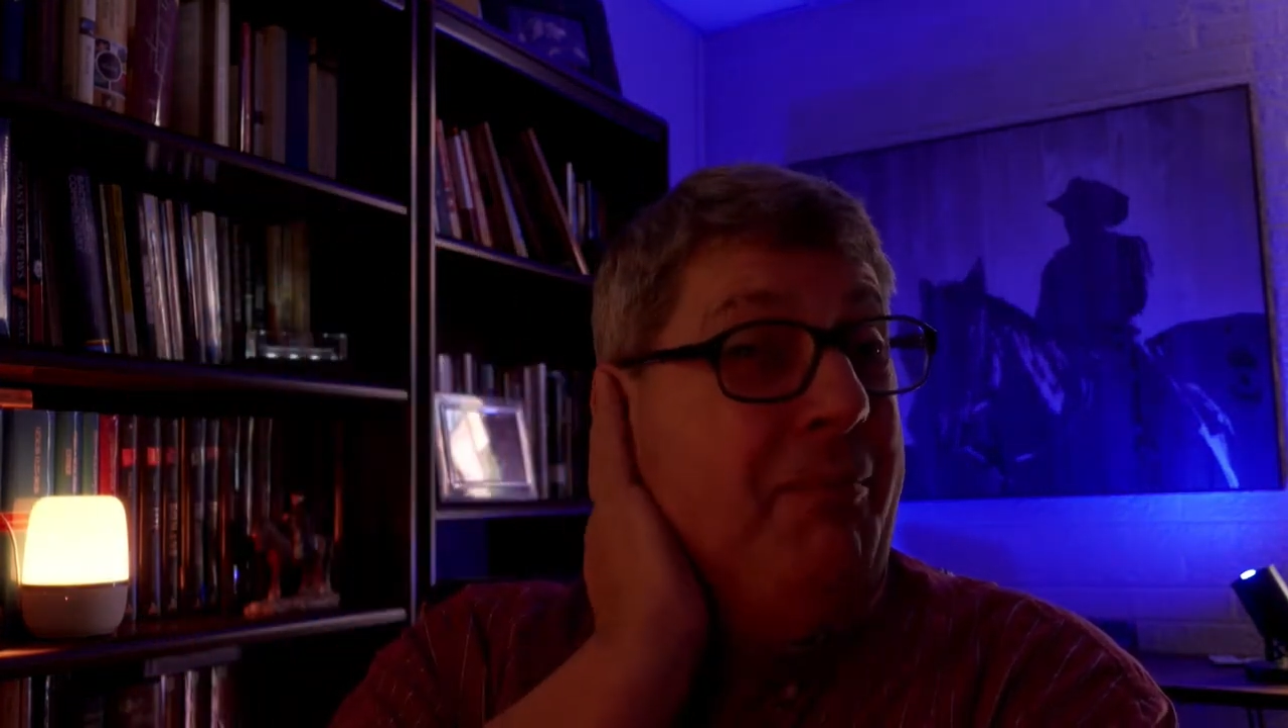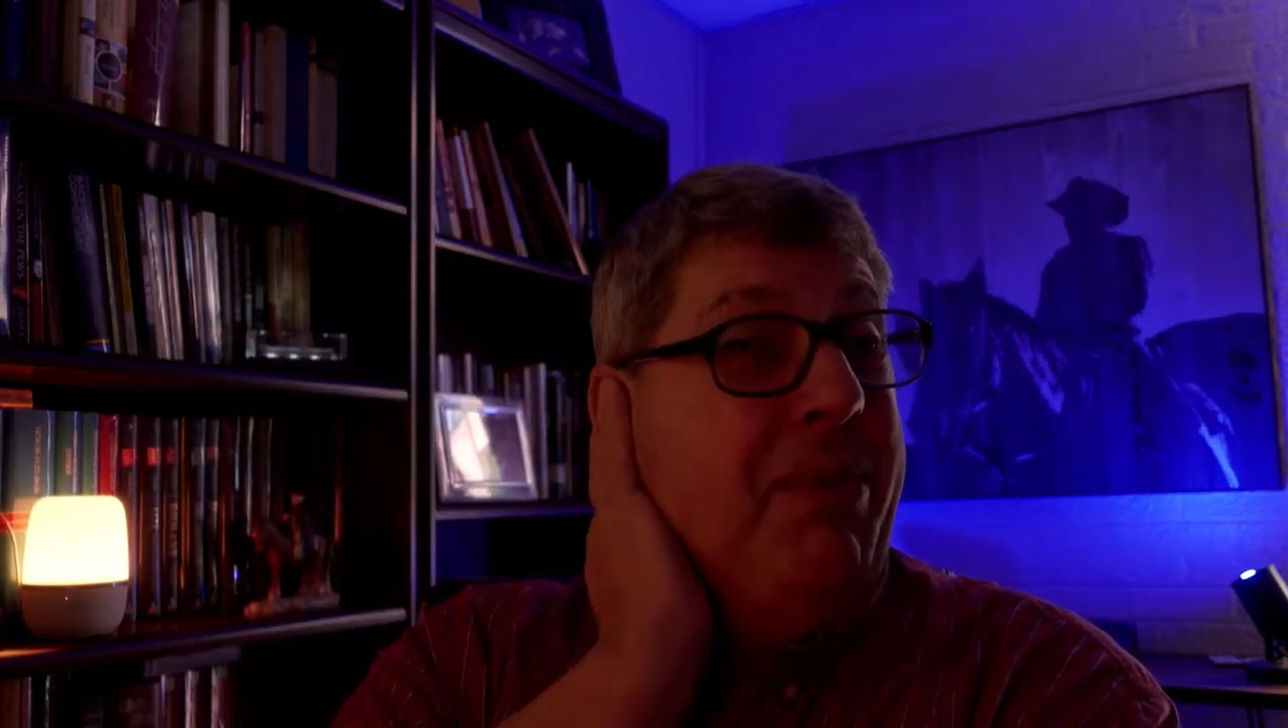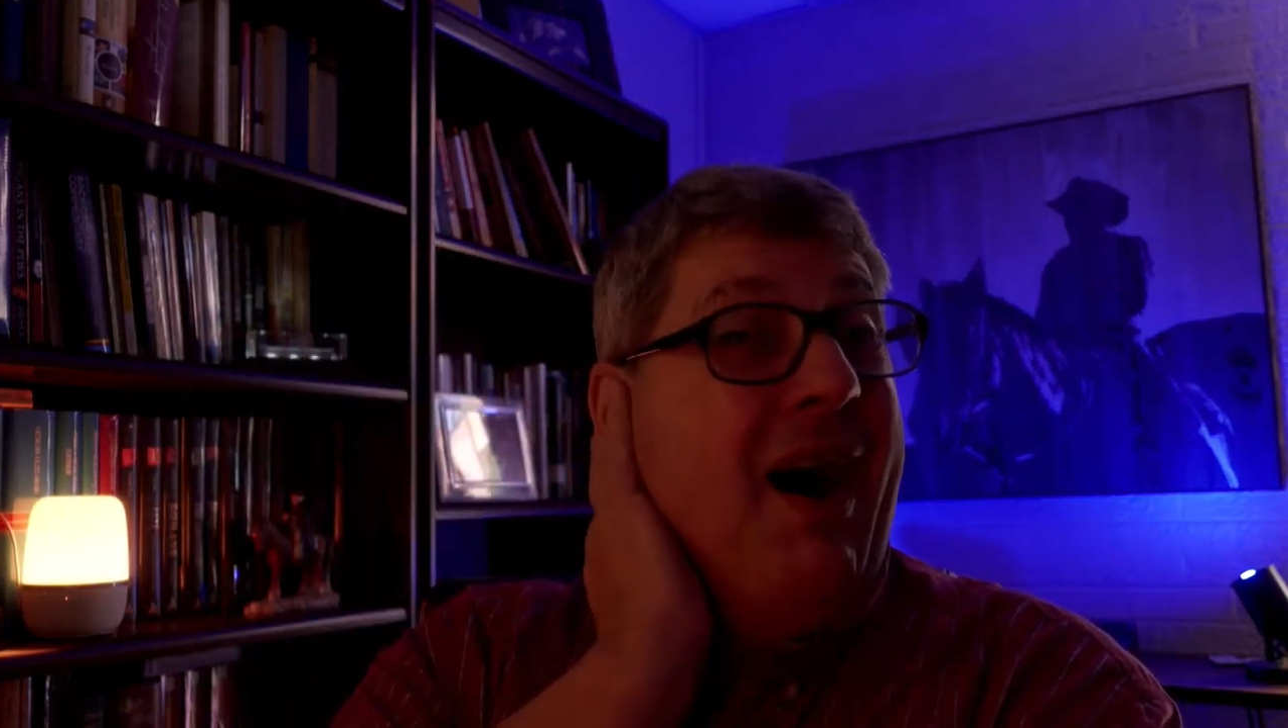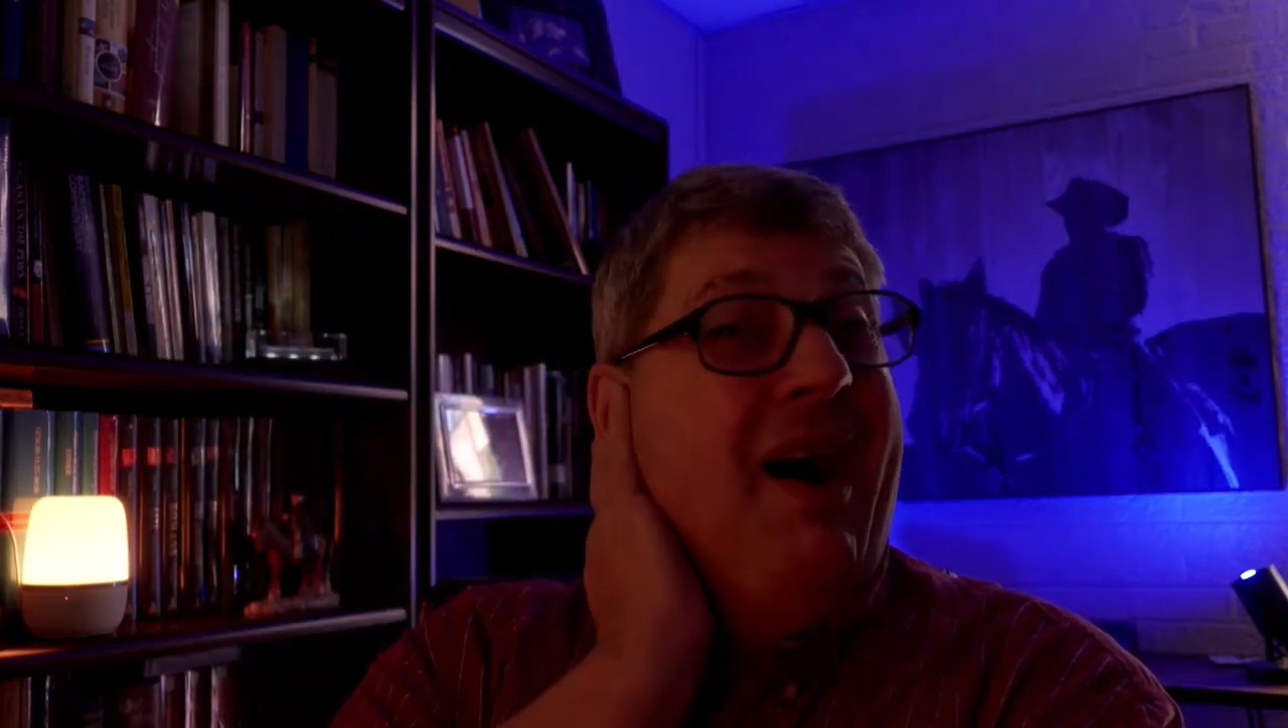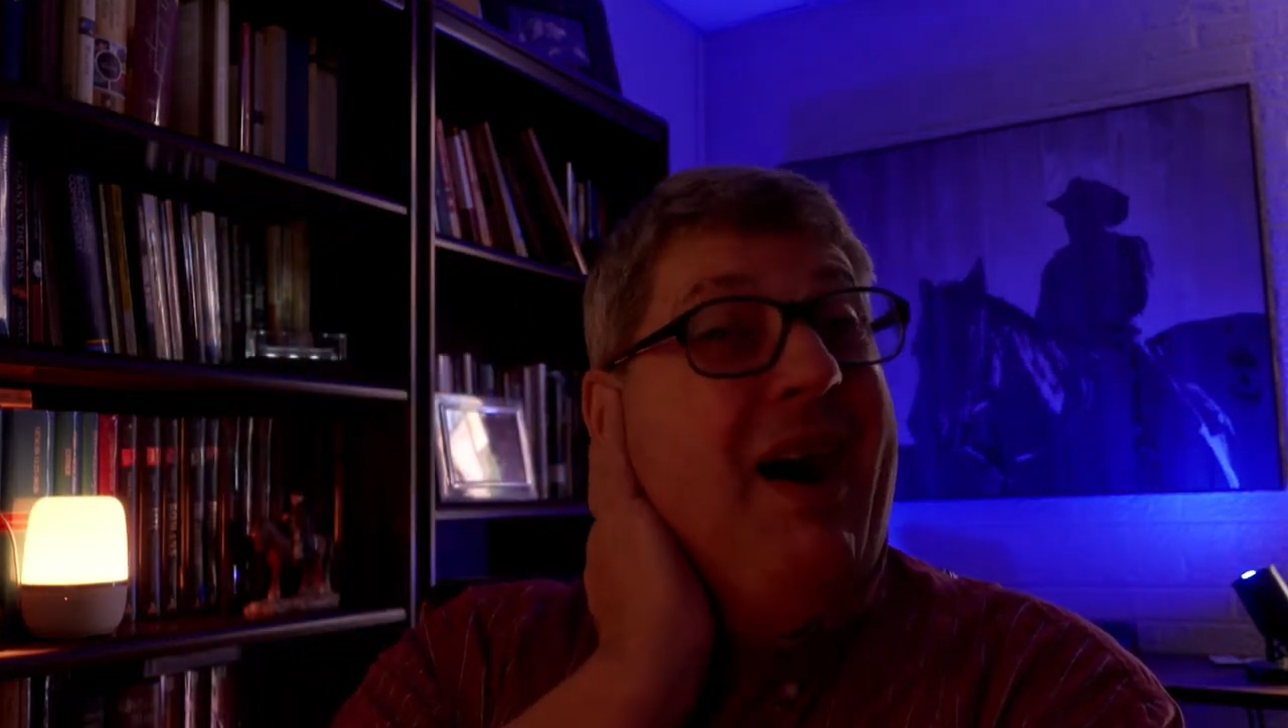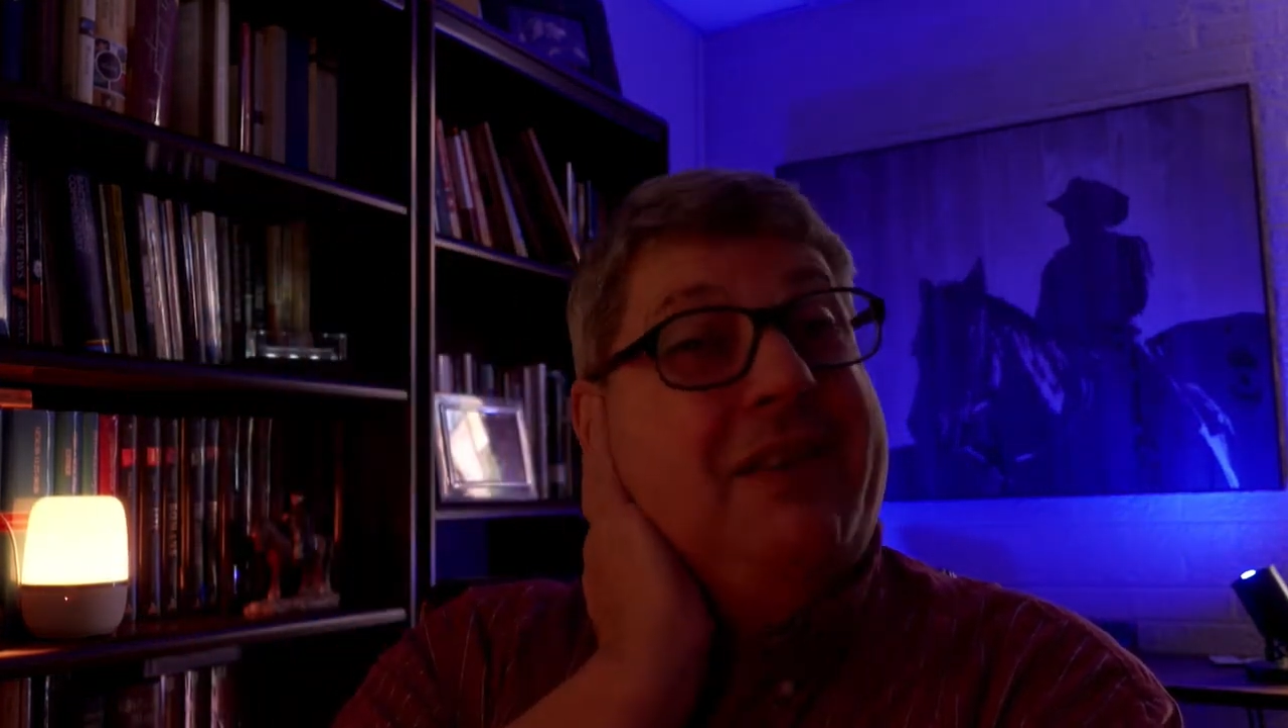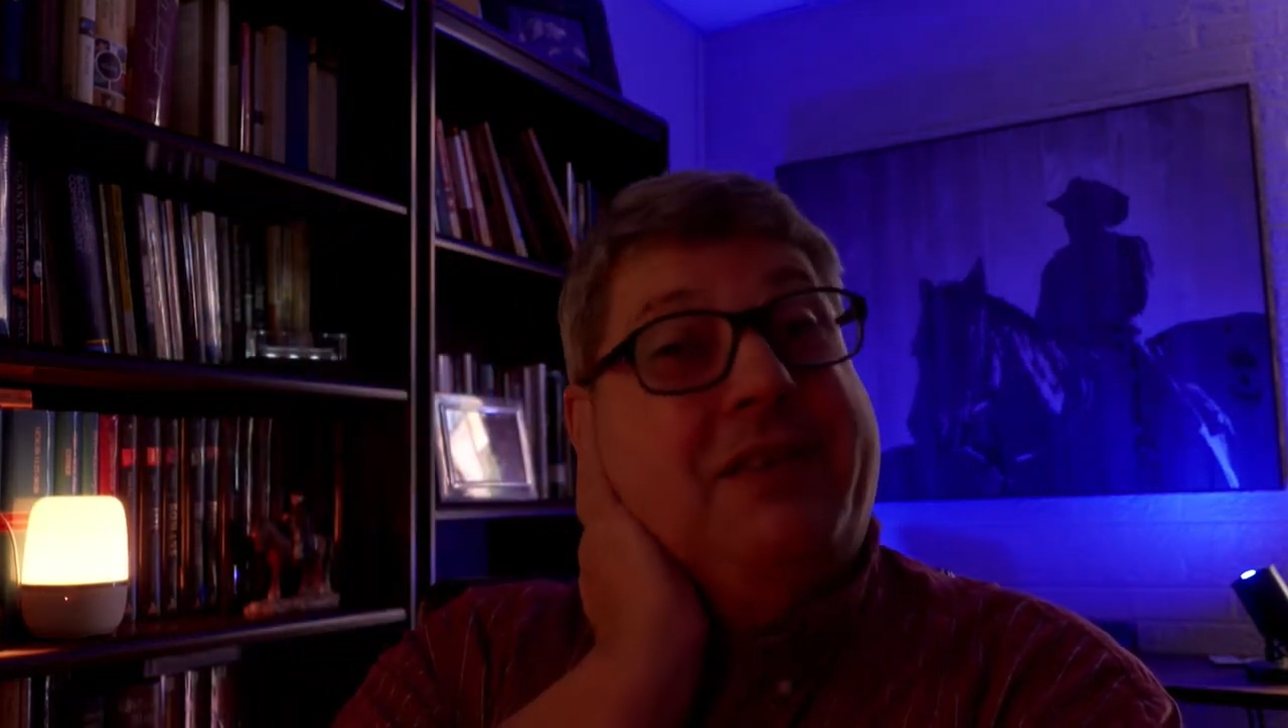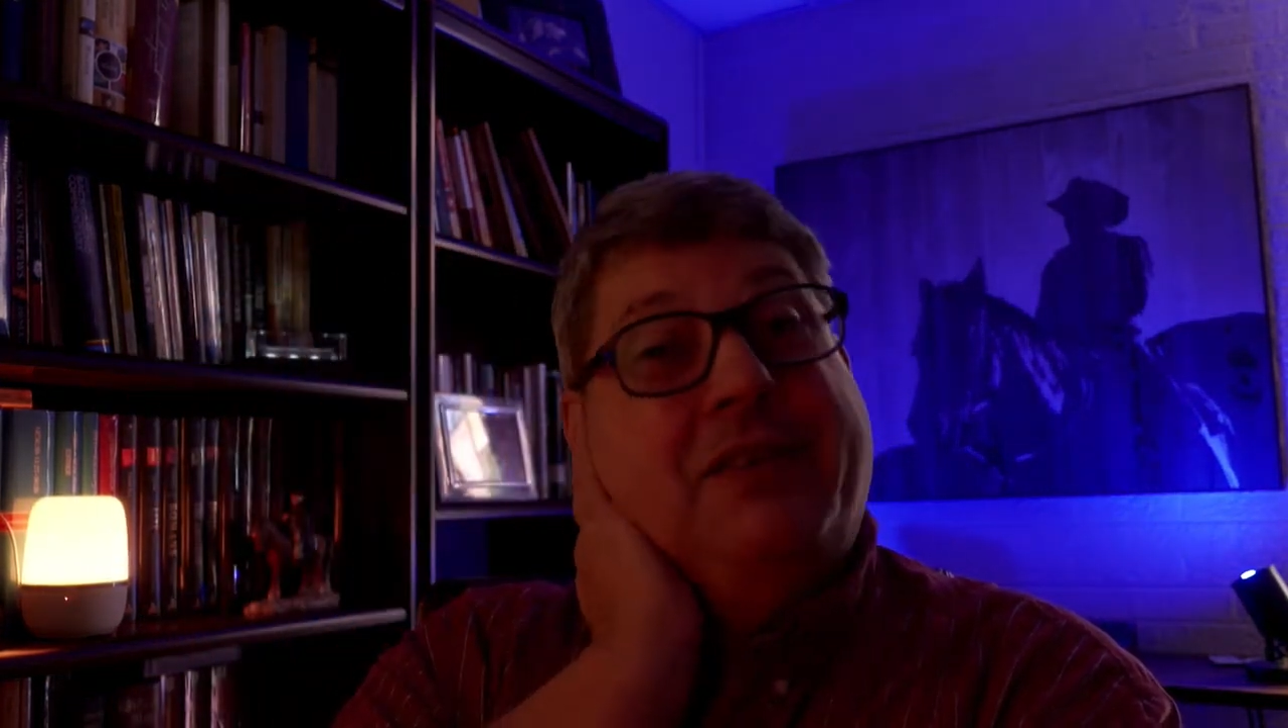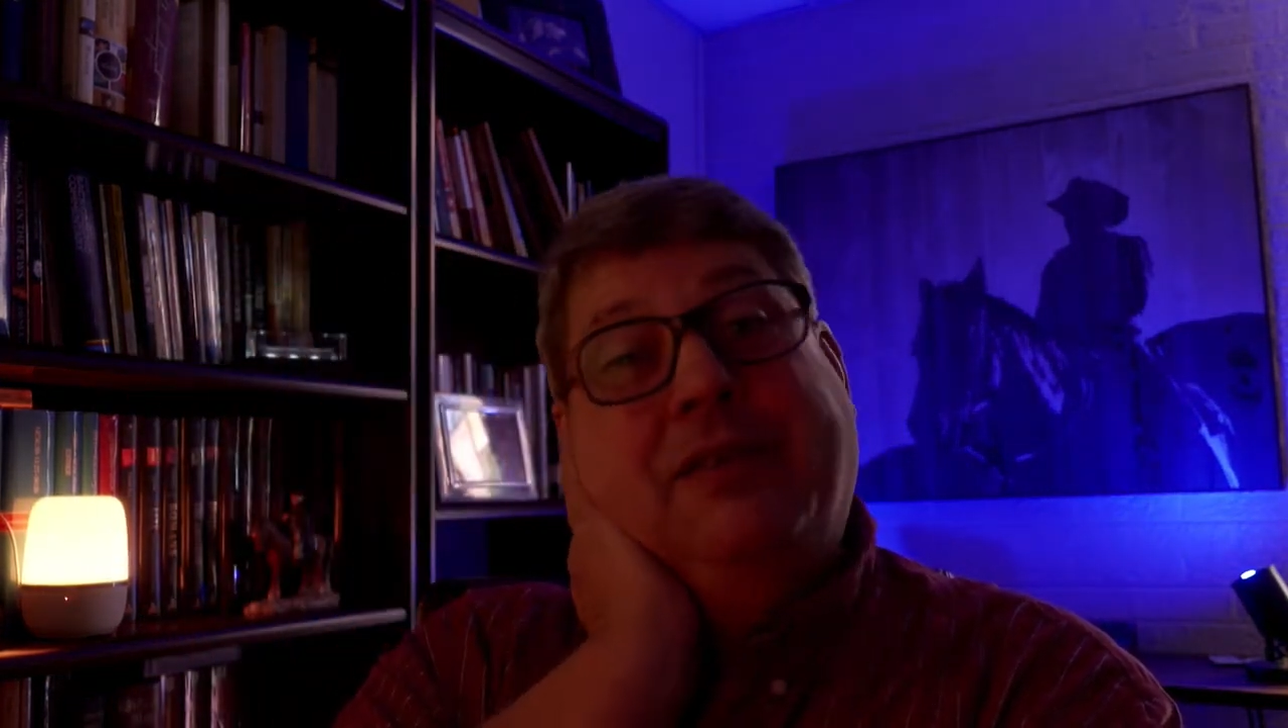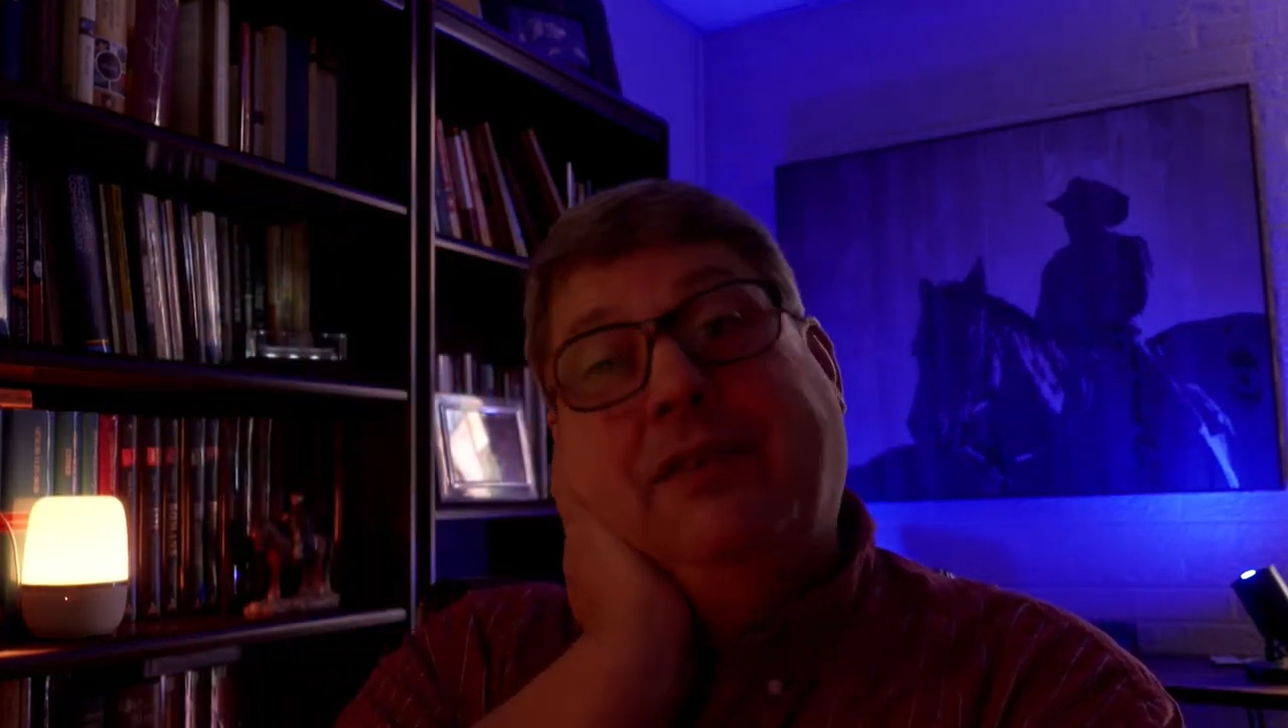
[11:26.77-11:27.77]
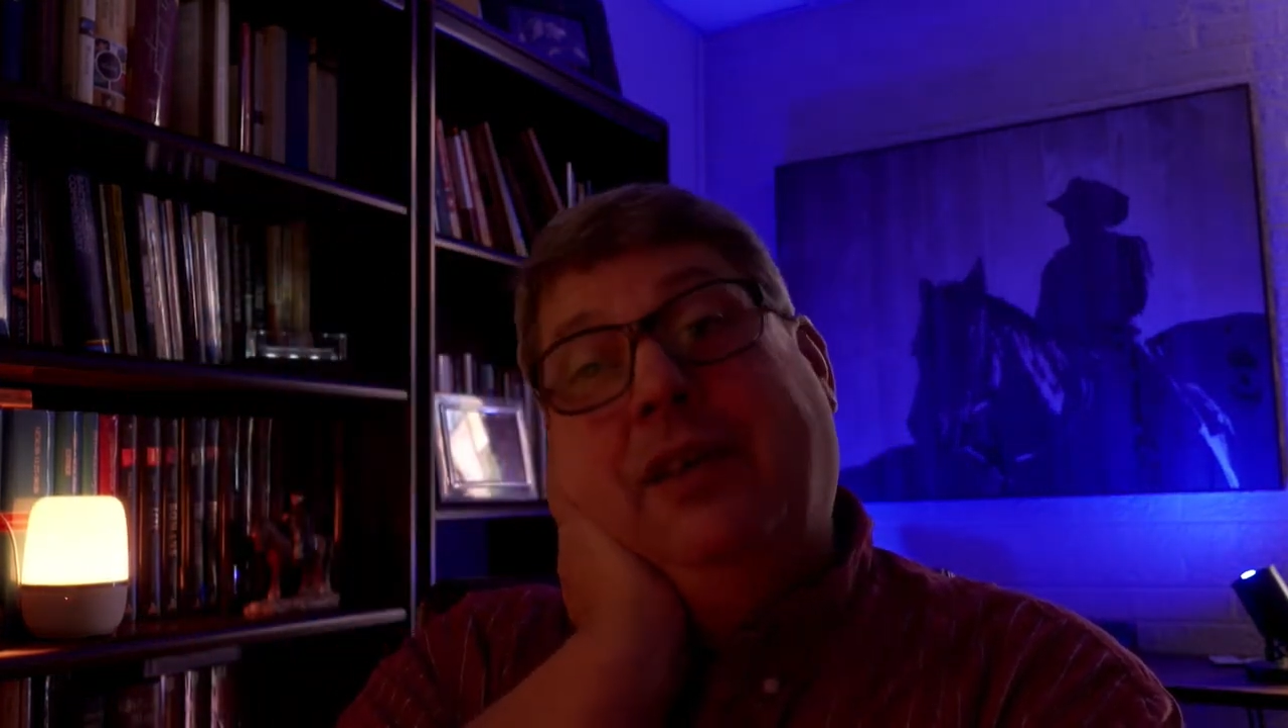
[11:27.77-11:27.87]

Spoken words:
box,